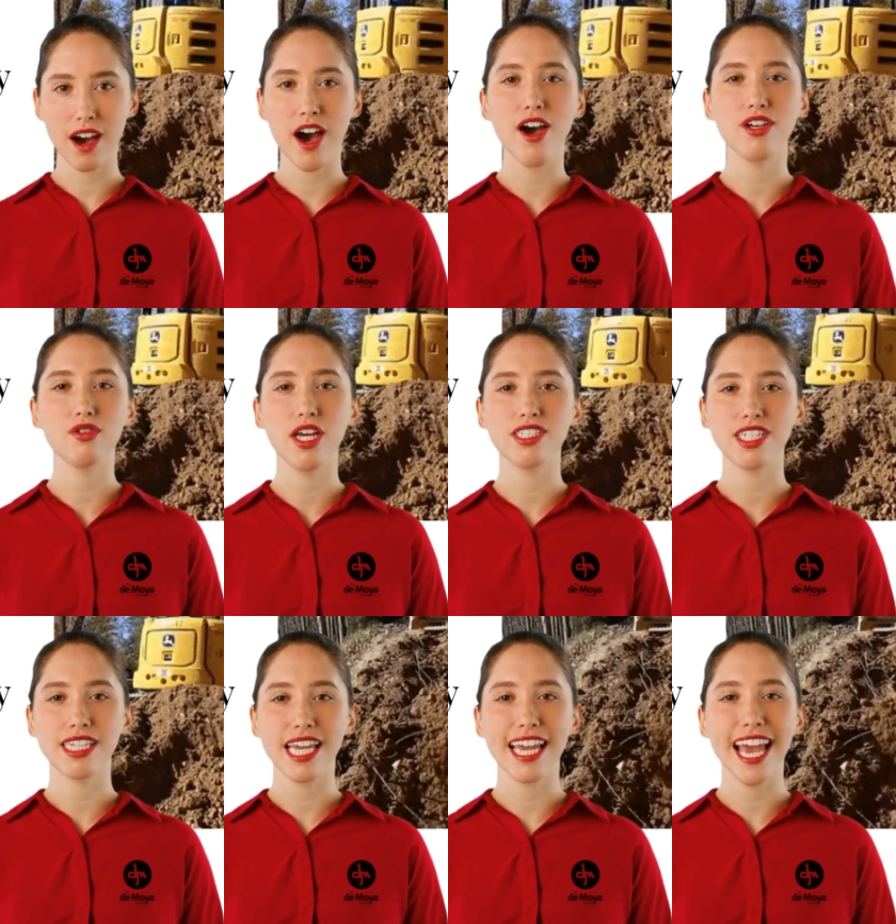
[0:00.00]
All
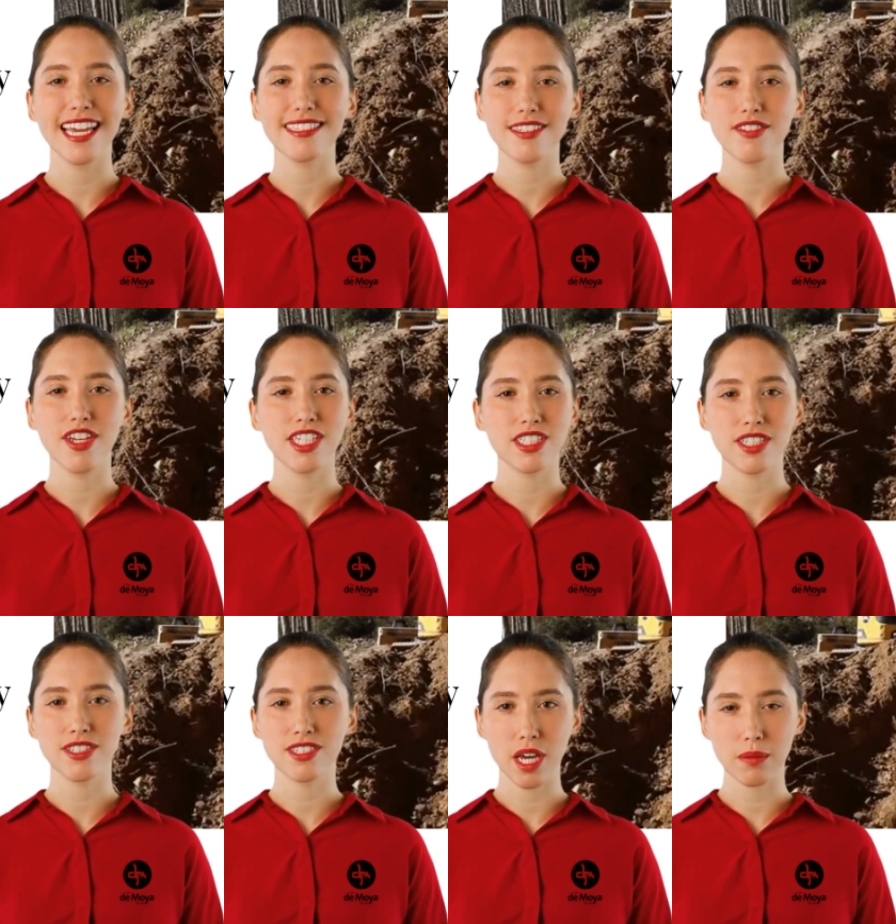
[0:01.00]
trenching and
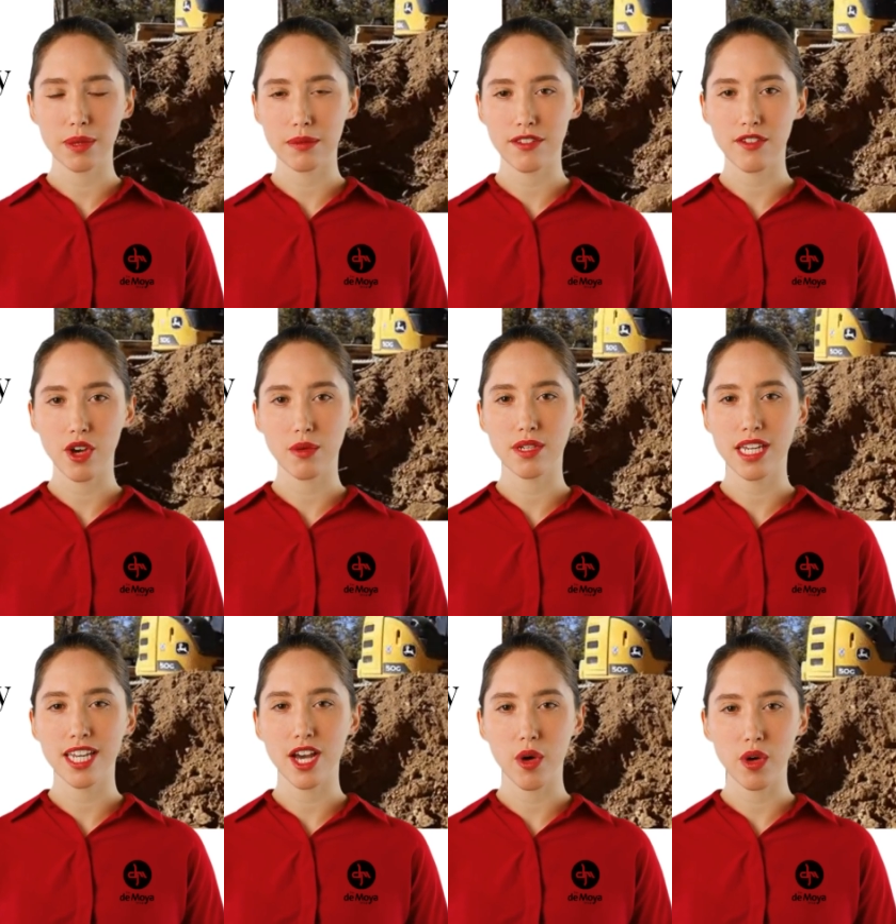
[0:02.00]
excavation shall be performed
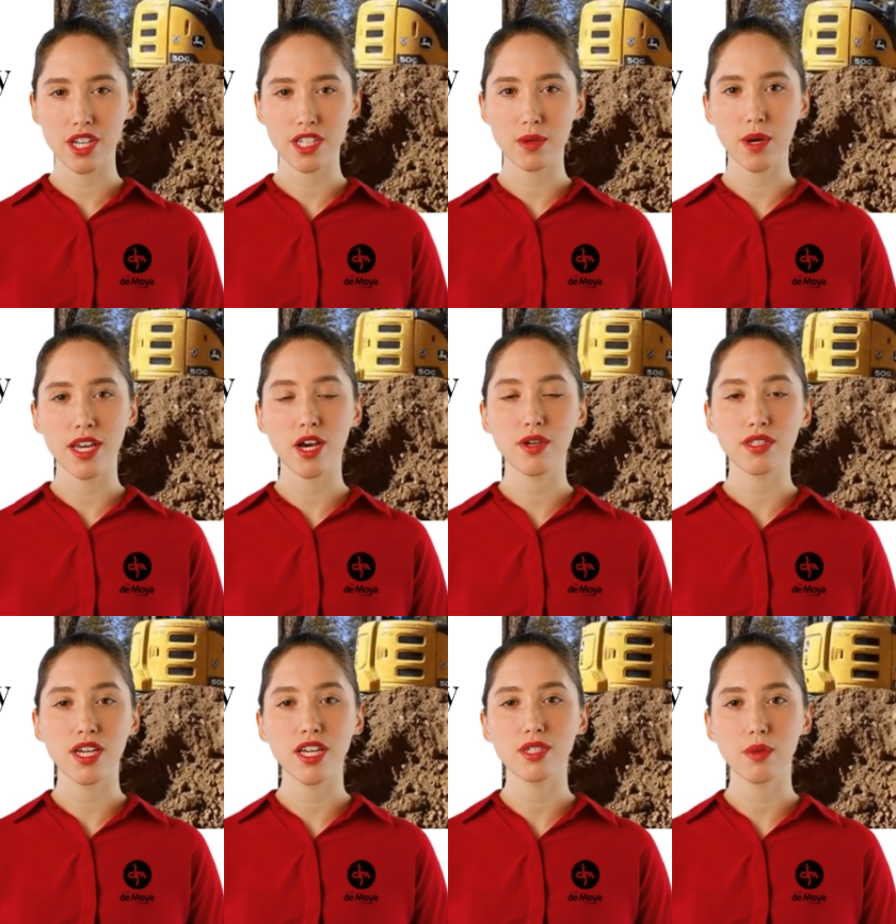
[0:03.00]
in accordance with
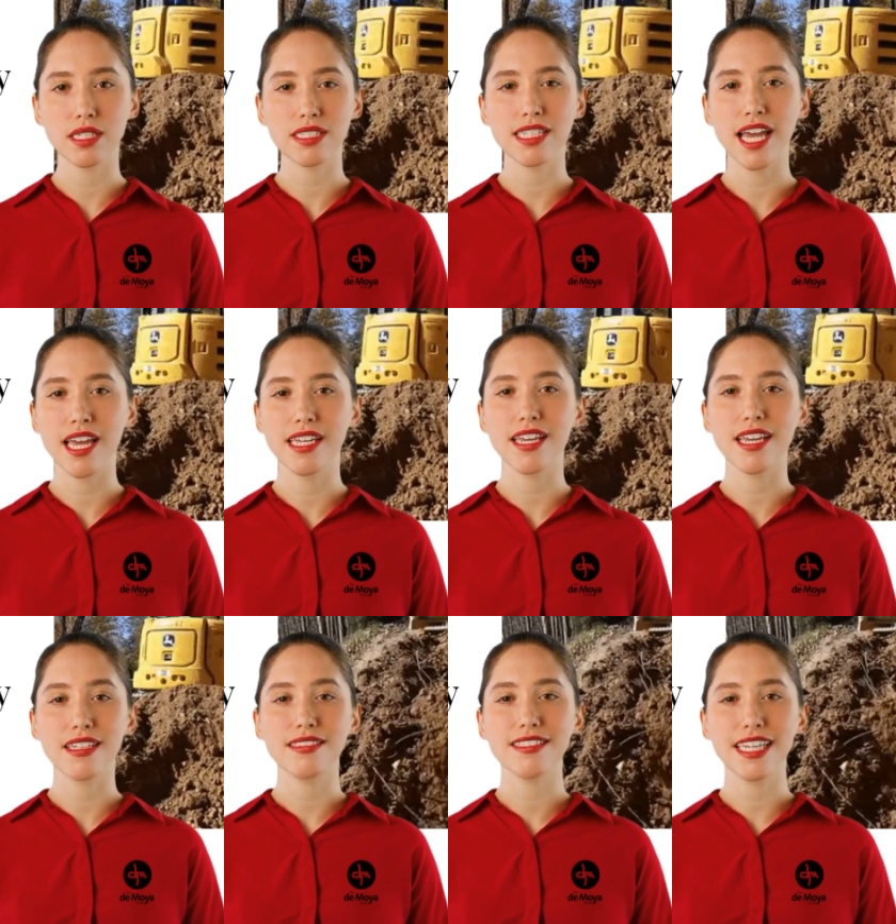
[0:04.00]
OSHA 29
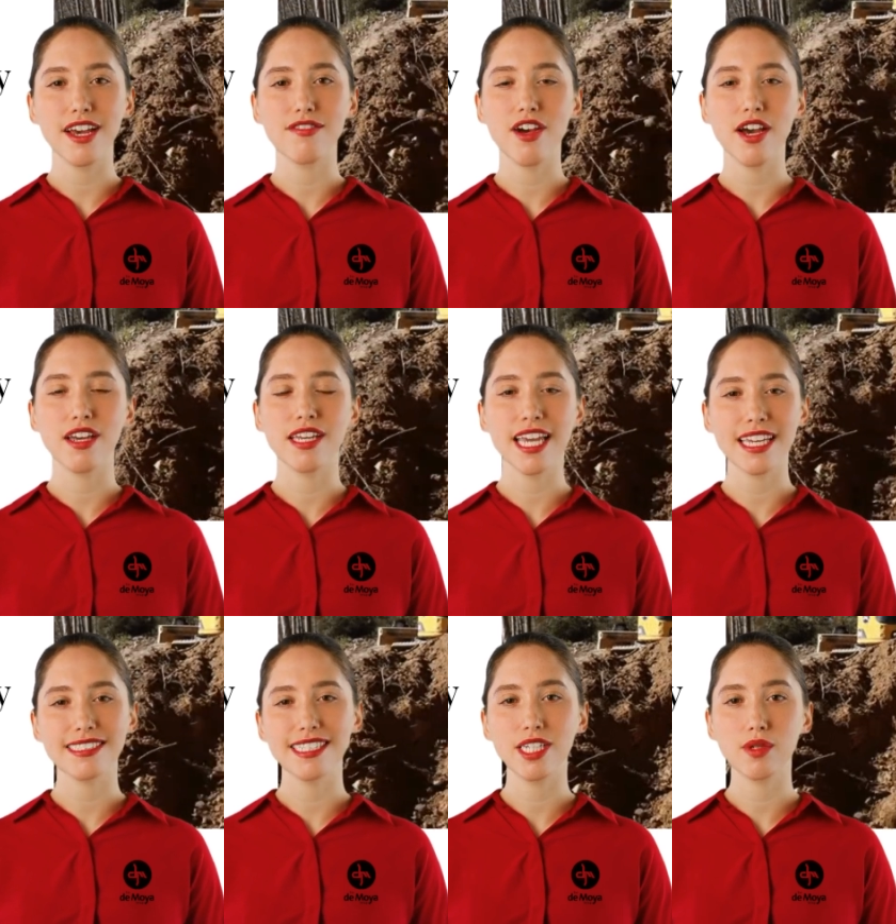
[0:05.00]
CFR
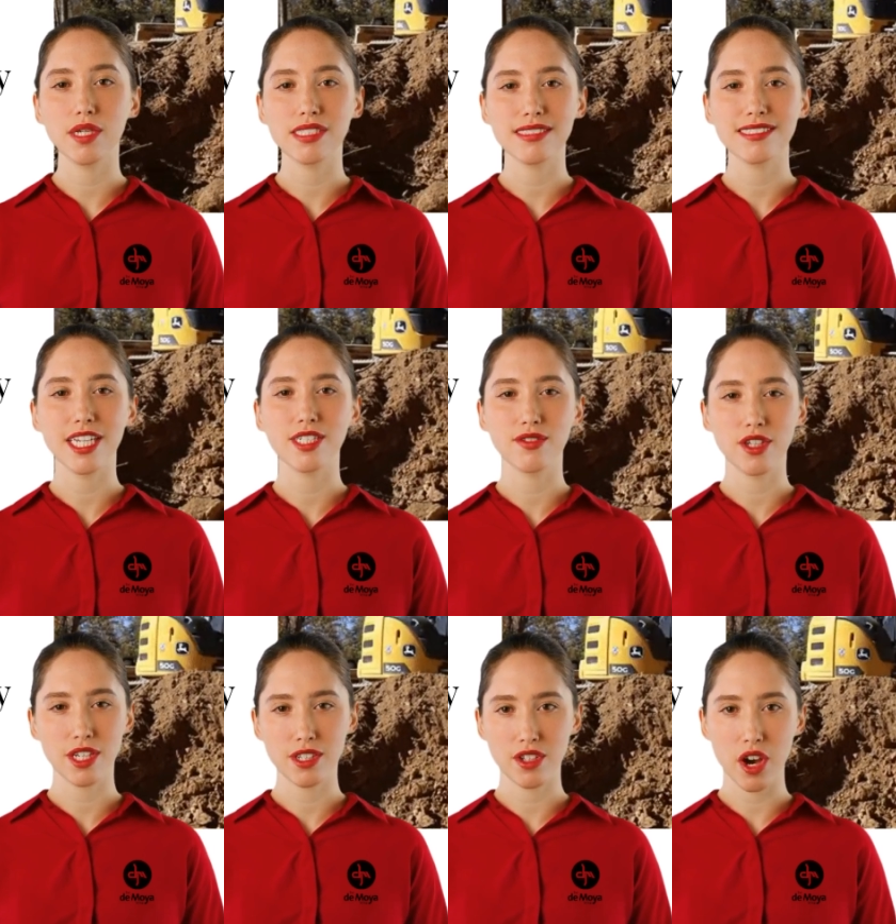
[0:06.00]
1926 for
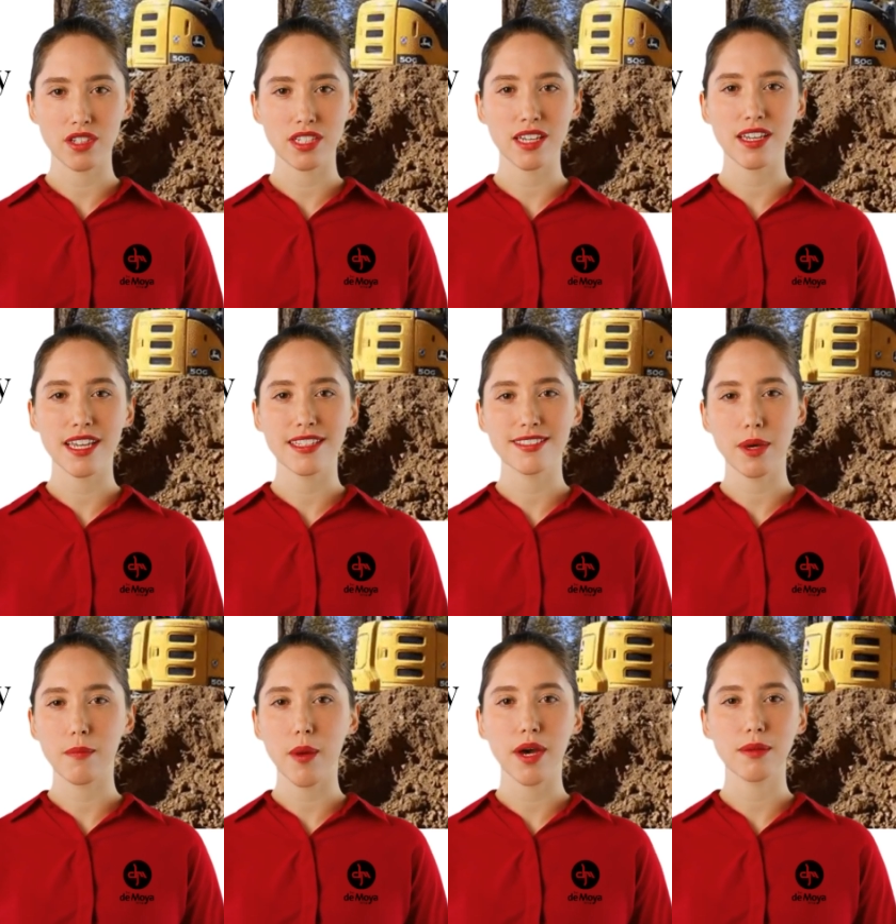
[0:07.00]
construction,
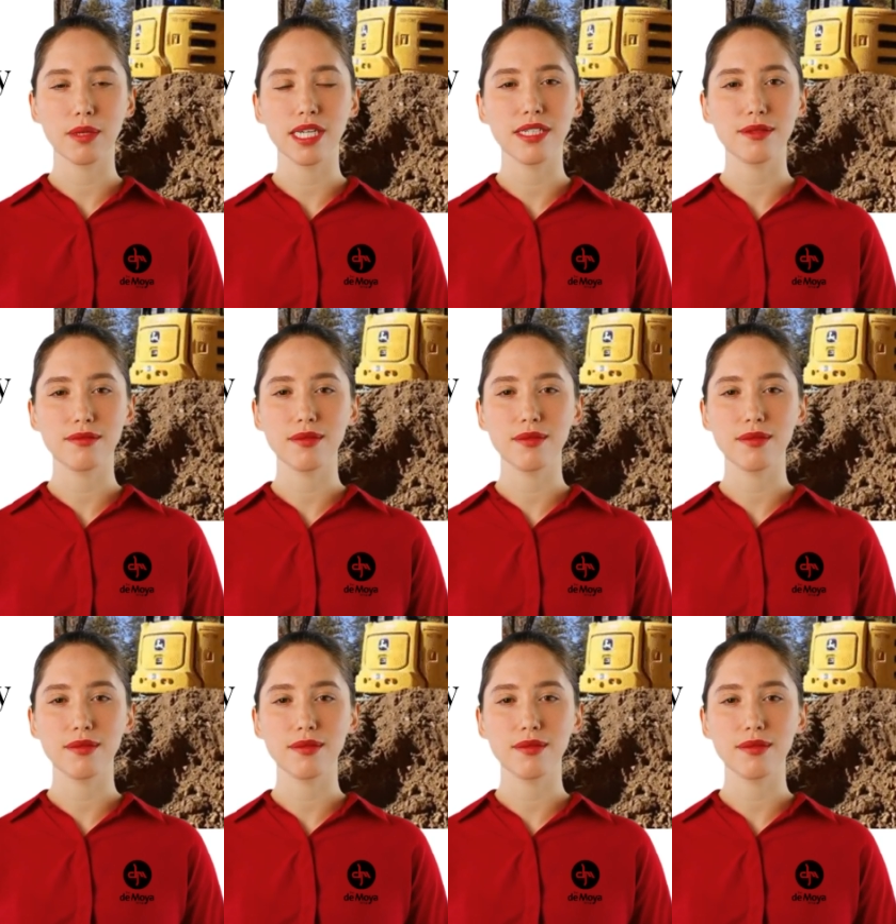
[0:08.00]
Subpart P.